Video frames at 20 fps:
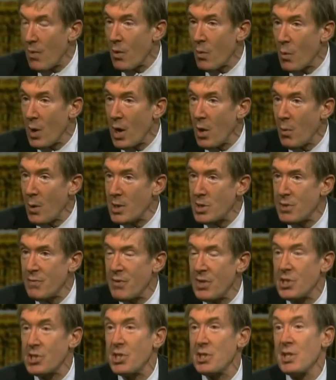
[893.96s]
the railways right.
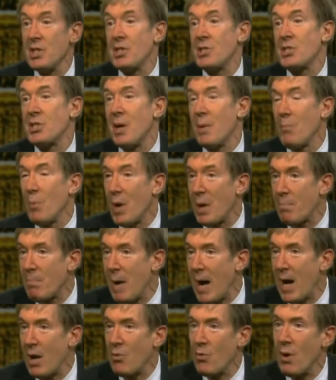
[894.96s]
efficiently. Some went
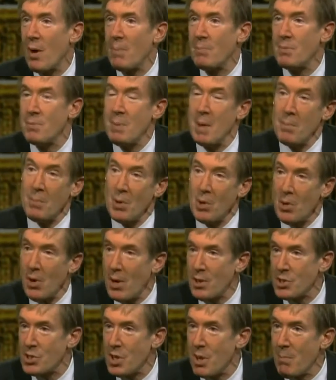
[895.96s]
bankrupt. People
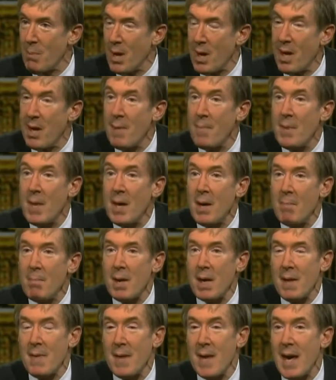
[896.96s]
lost their money.
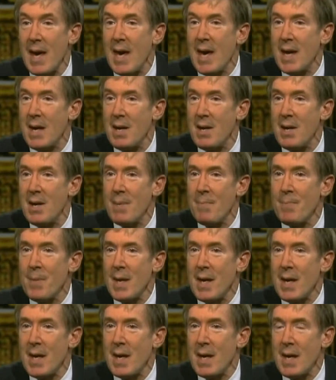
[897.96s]
But in the end,
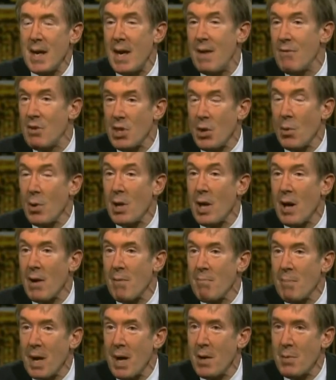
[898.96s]
even though a lot
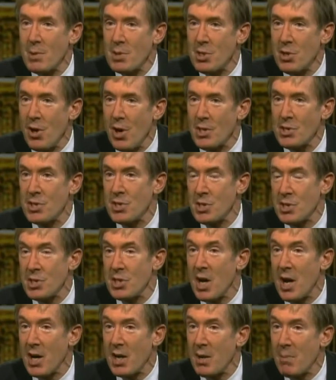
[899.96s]
of money was lost in the
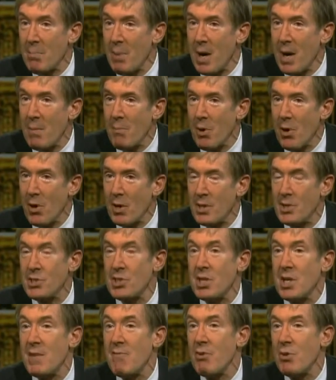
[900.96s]
stock and bond markets,
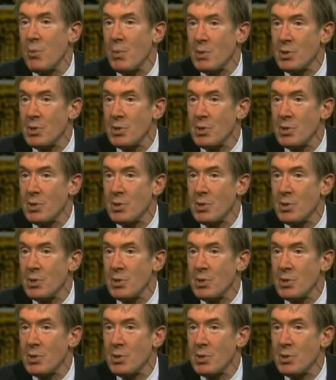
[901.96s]
and even though there